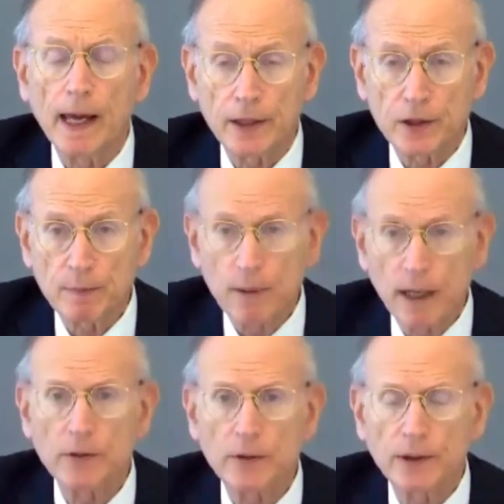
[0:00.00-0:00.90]
and is
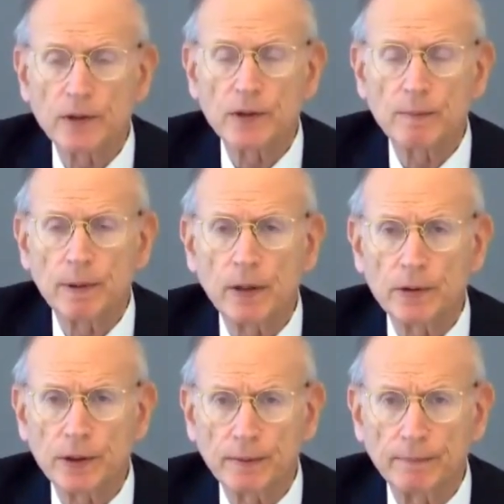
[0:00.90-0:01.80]
sponsoring this
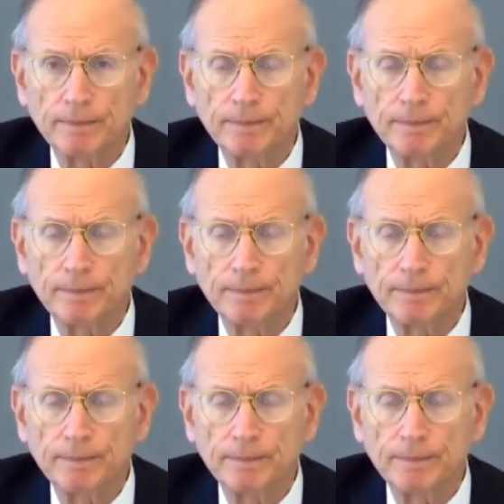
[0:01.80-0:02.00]
symposium,